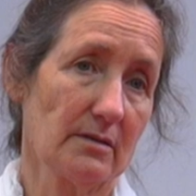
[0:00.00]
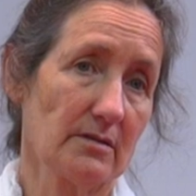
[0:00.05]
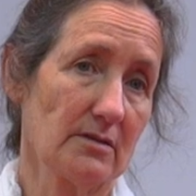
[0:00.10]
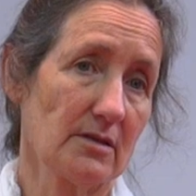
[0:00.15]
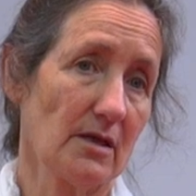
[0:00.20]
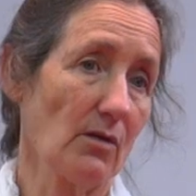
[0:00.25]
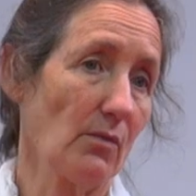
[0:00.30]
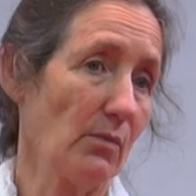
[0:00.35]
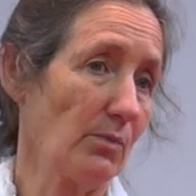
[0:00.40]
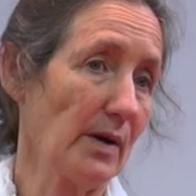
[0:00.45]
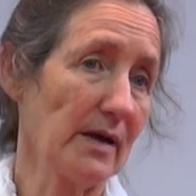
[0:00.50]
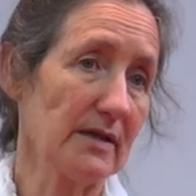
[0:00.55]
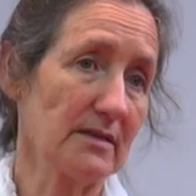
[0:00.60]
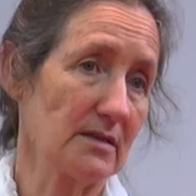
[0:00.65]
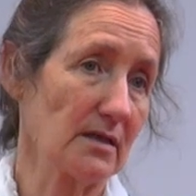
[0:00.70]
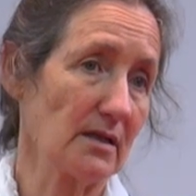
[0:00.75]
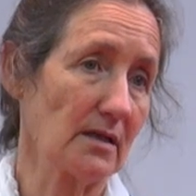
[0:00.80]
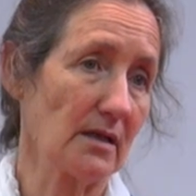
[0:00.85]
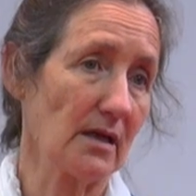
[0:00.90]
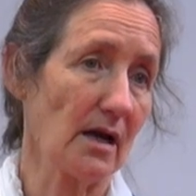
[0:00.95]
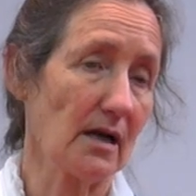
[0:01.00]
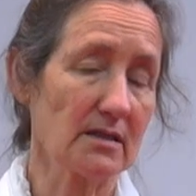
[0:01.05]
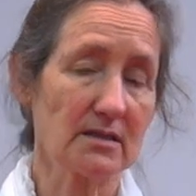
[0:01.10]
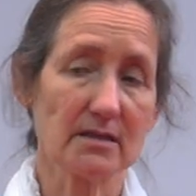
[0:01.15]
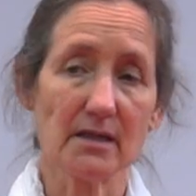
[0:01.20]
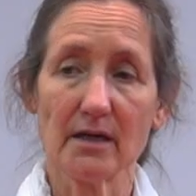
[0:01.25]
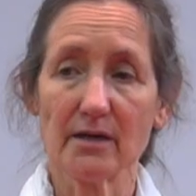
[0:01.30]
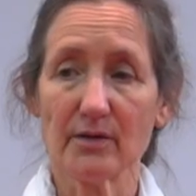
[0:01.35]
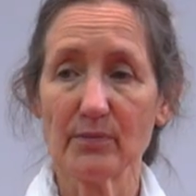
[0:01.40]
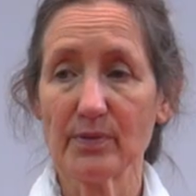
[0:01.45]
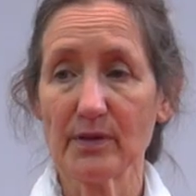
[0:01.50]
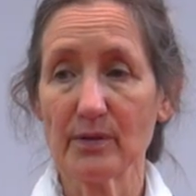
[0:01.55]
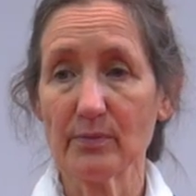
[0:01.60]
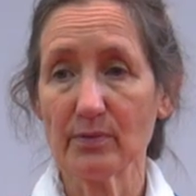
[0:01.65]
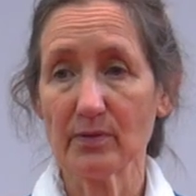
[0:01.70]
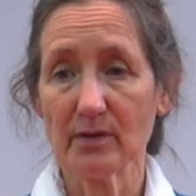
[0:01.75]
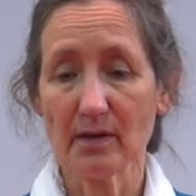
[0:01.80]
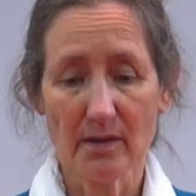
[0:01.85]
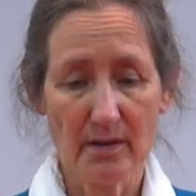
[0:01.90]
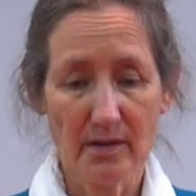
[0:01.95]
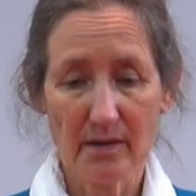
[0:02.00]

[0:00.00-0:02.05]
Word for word: So basically I say to people,